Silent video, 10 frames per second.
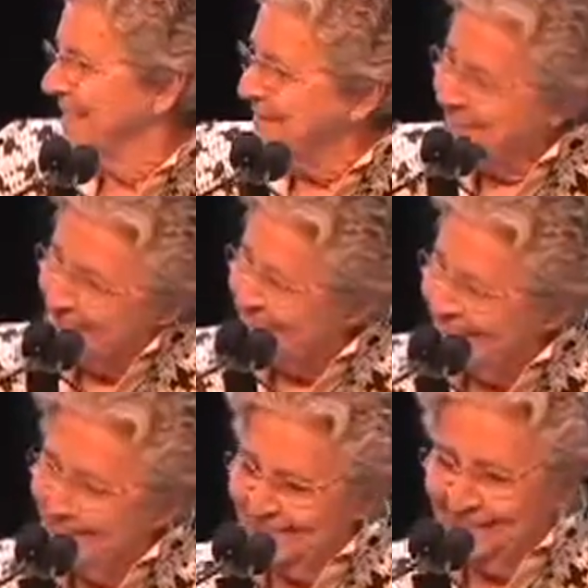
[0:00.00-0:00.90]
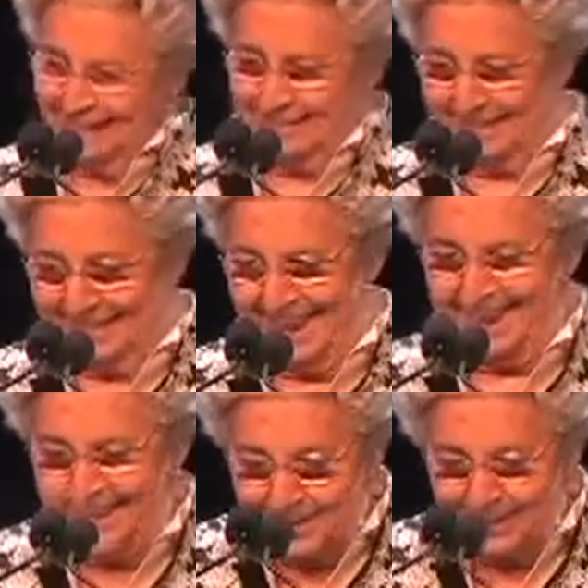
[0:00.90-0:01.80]
some of these other tables I
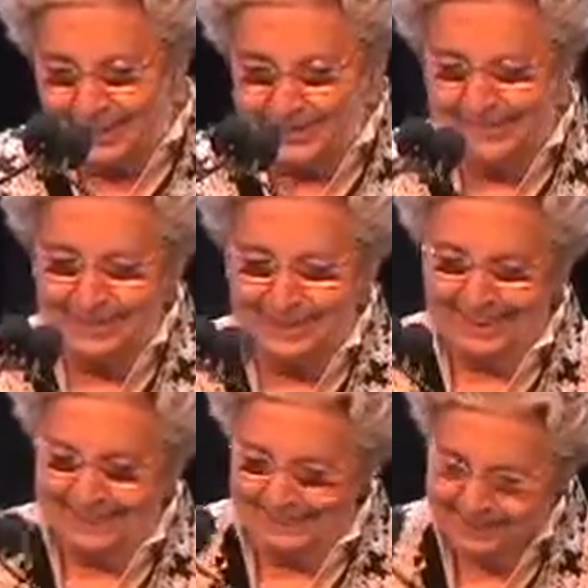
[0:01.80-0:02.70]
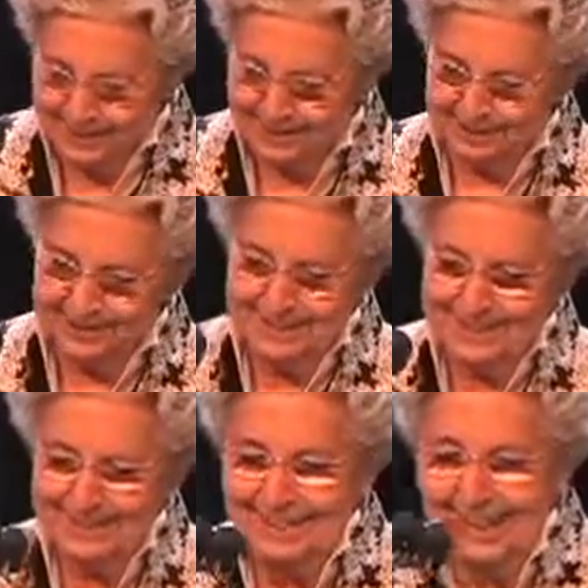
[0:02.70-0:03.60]
know know uh, Joni
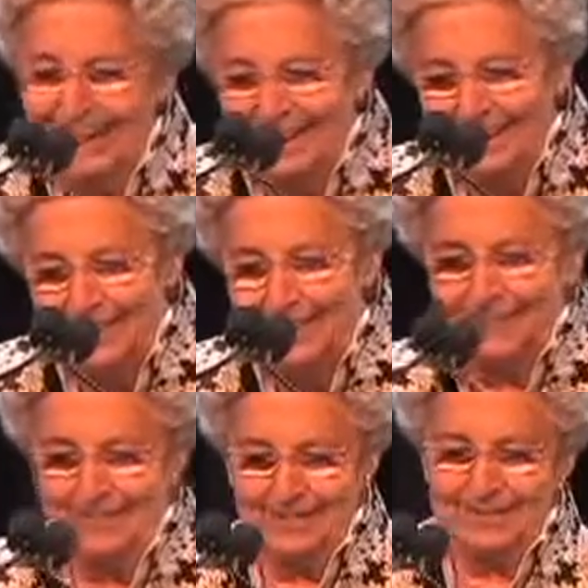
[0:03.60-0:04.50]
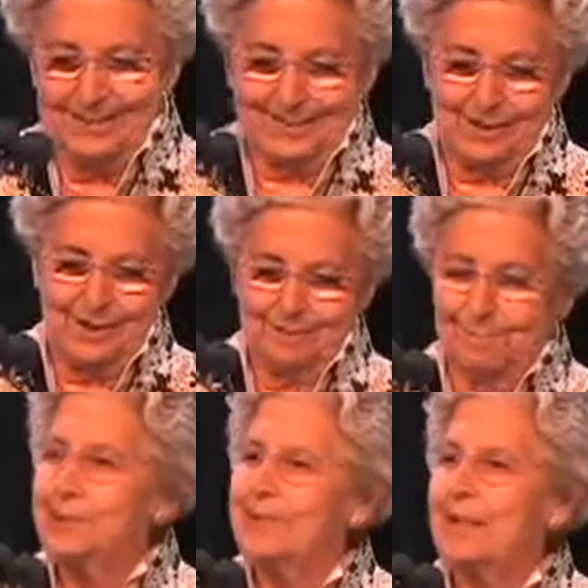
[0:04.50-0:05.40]
Mitchell and her song
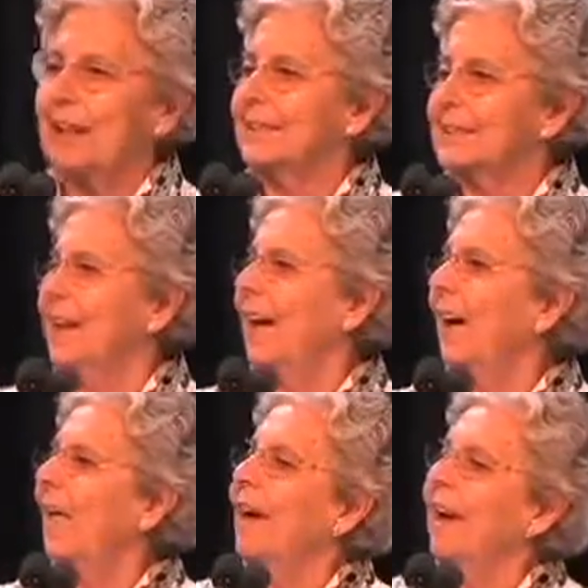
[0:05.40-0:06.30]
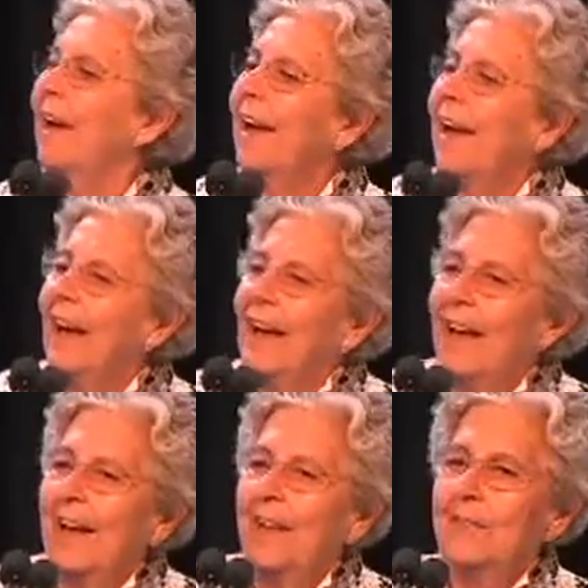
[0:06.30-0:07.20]
Both Sides Now.
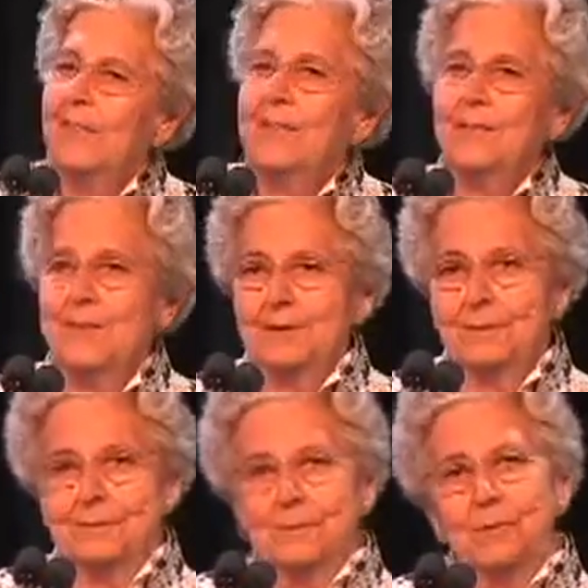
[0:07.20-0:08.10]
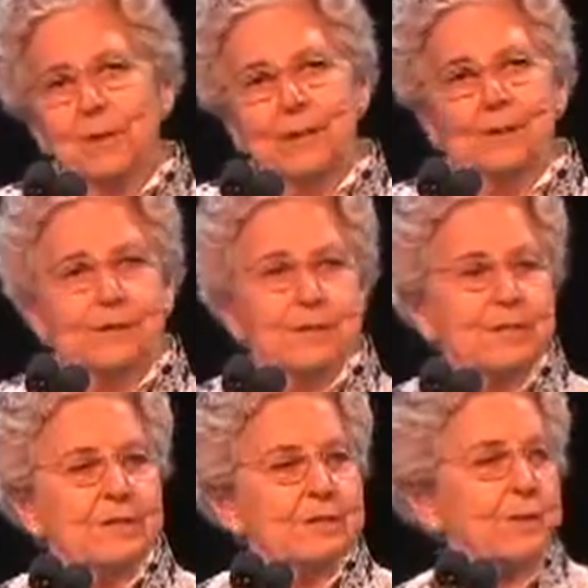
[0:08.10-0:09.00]
And the, one of the
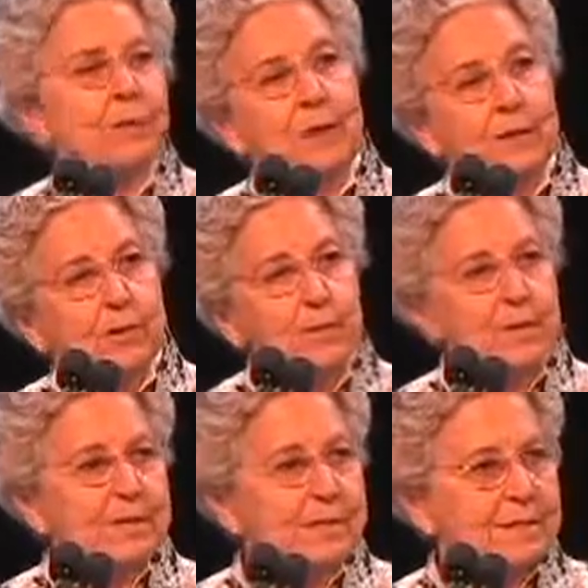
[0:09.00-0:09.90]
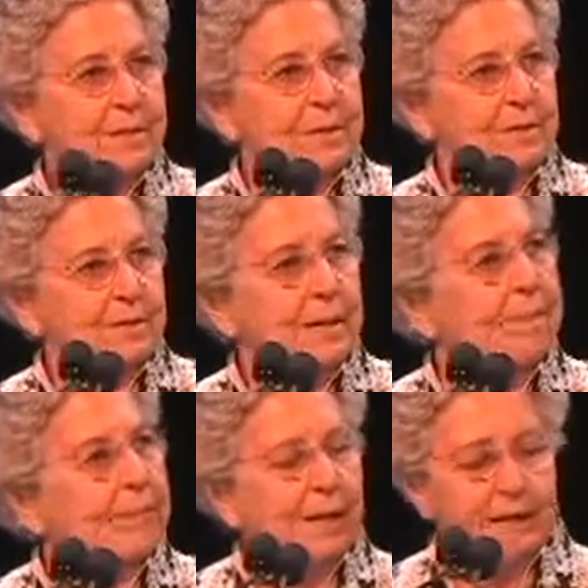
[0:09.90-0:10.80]
verses or one of the choruses goes
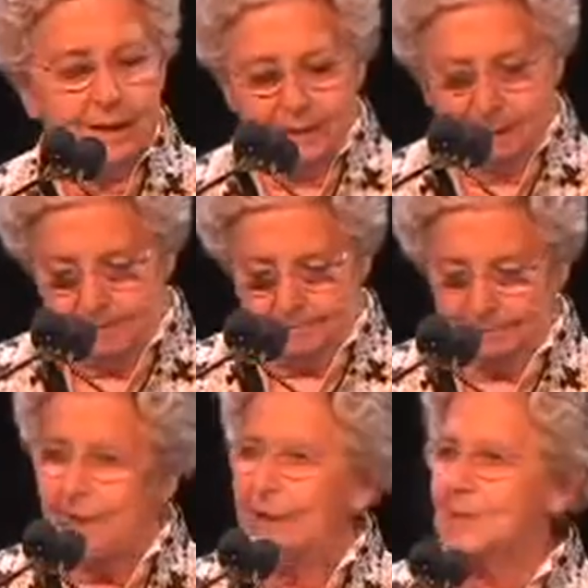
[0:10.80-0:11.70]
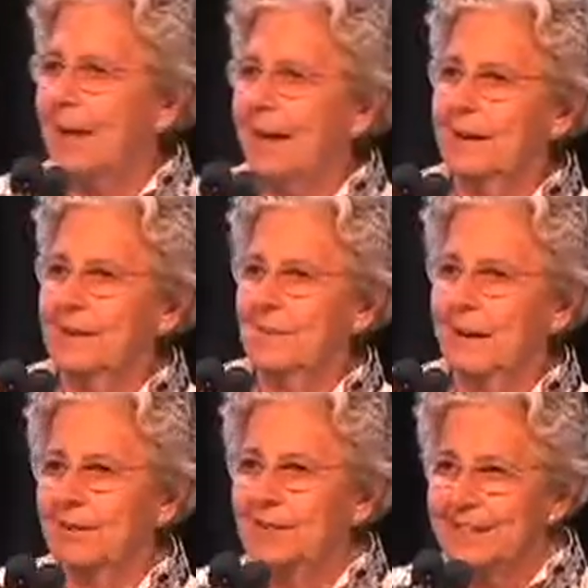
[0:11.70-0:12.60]
something like, um, and Jack, I'm
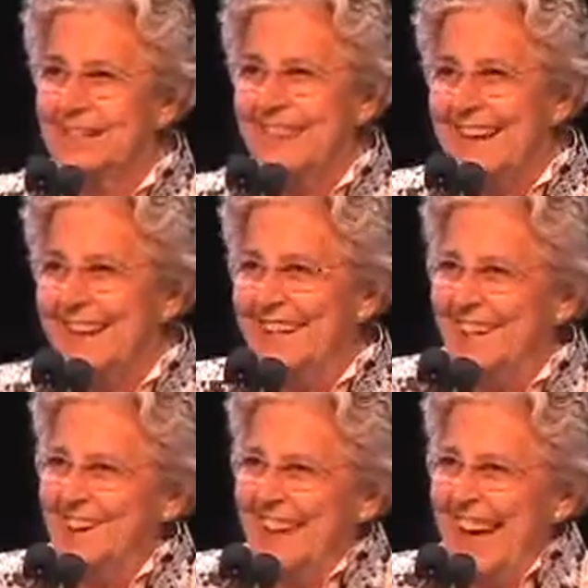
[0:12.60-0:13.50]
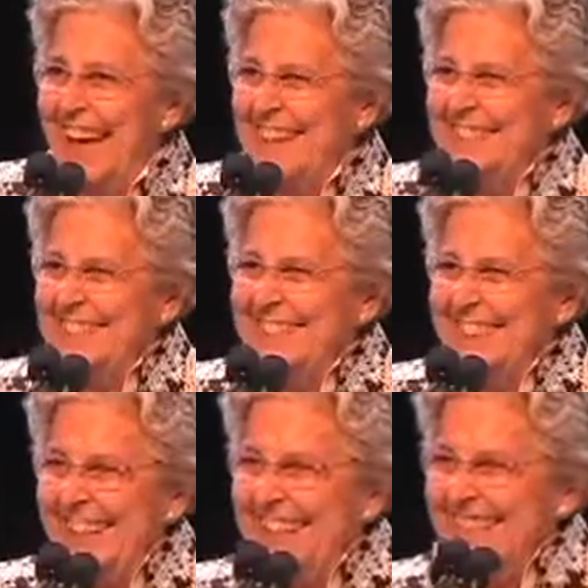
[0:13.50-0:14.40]
not going to sing and don't ask
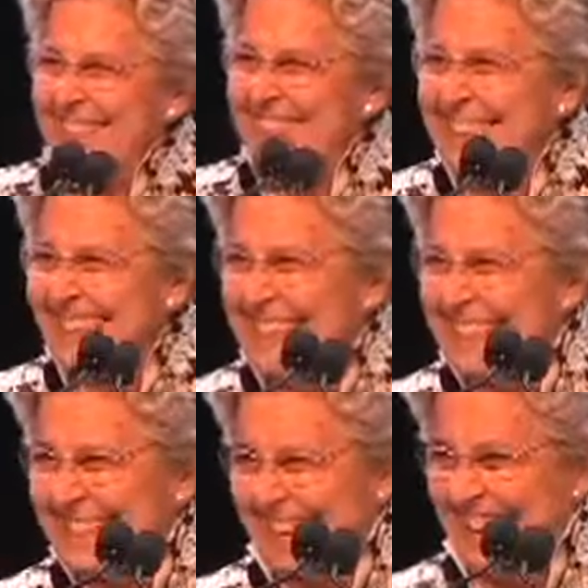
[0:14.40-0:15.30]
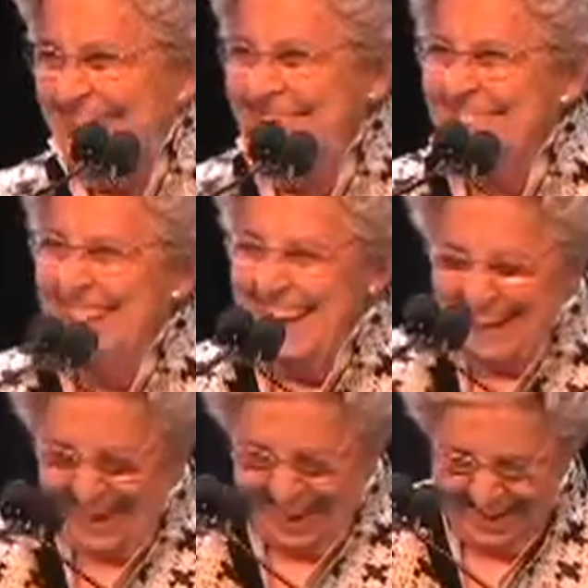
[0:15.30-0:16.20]
me to this time.
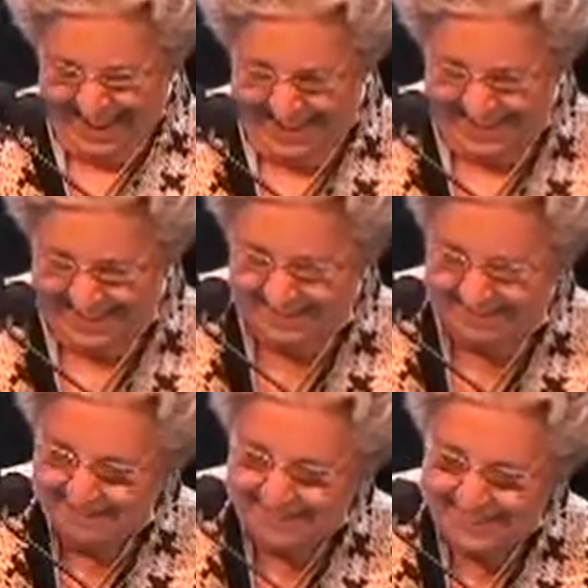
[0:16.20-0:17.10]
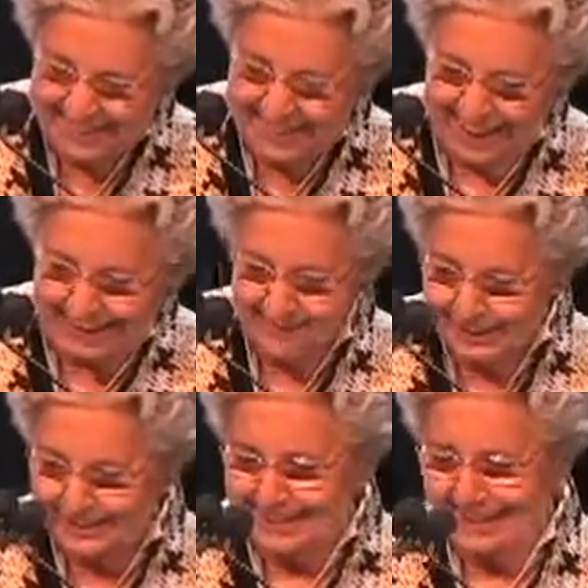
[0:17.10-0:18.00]
Uh, I've
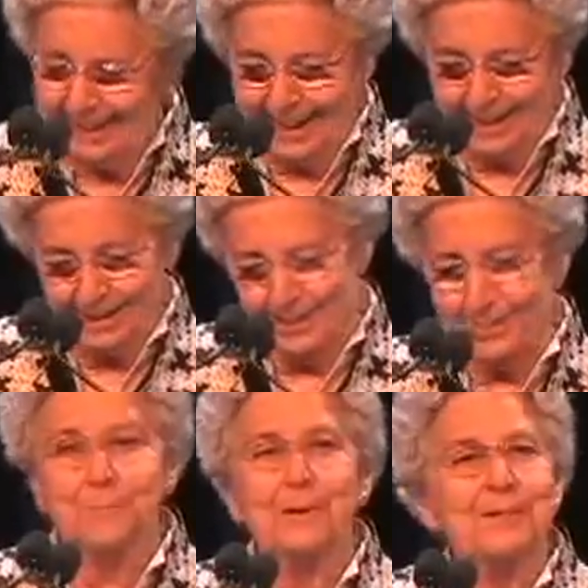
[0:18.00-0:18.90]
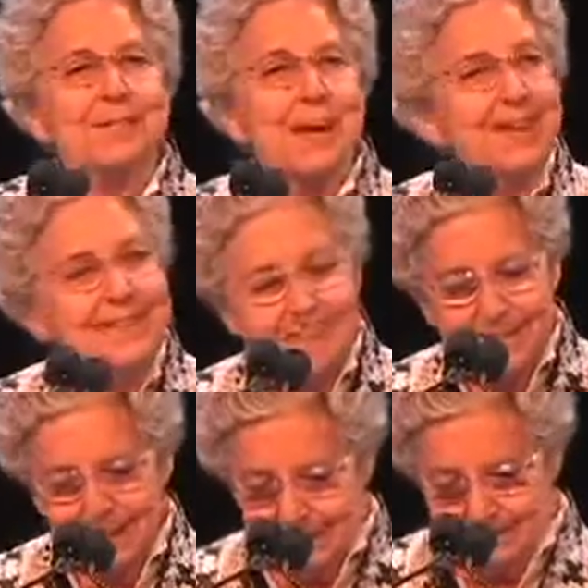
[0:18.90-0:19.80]
looked at clouds from both sides
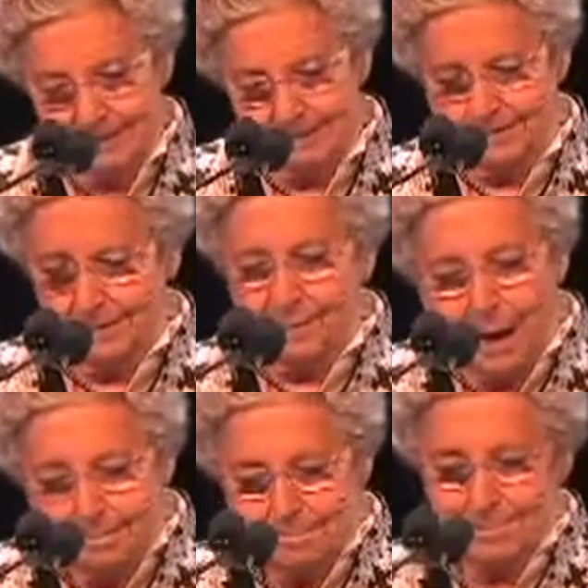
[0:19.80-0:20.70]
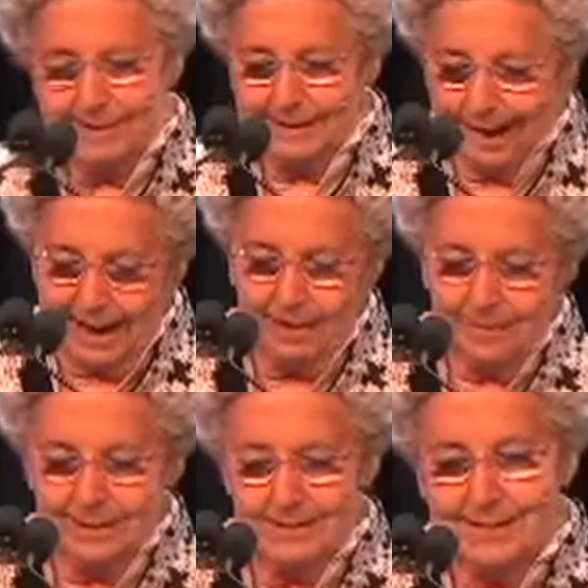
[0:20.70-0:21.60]
now, from up and
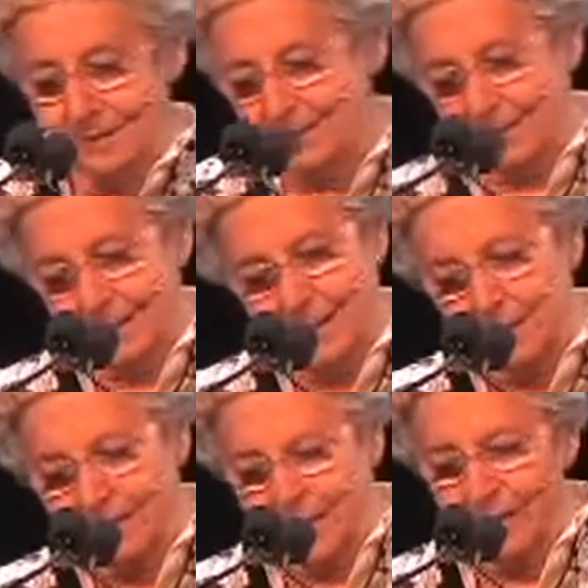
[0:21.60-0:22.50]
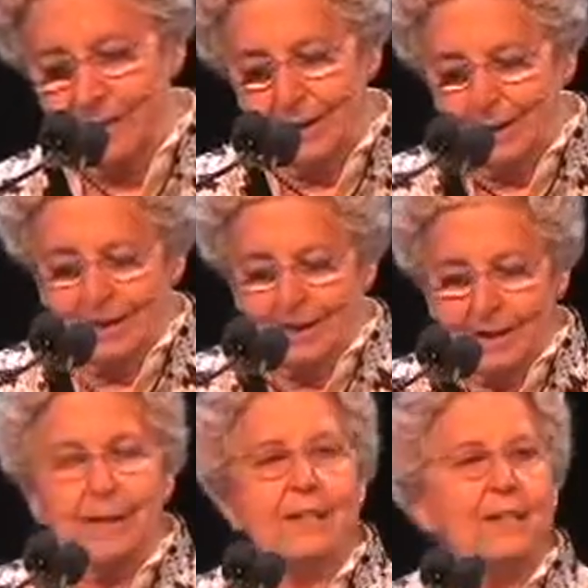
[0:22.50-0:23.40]
down, and still somehow
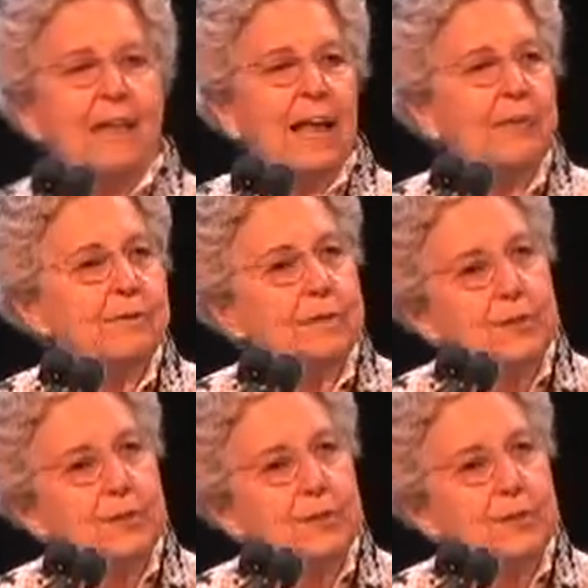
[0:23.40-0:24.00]
it's clouds'